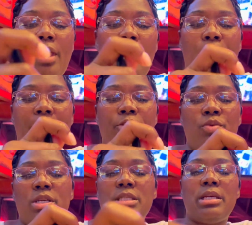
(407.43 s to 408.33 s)
and why you
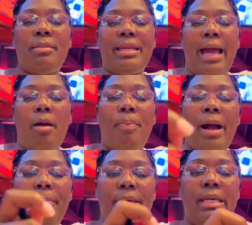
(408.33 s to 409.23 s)
would see me now
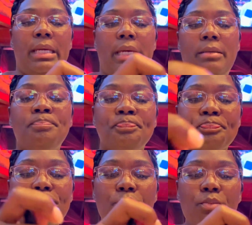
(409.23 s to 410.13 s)
pop in
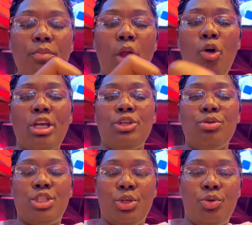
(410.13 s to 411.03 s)
on
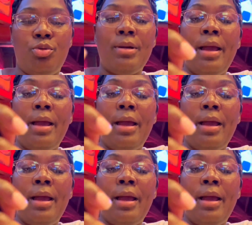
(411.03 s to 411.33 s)
YouTube,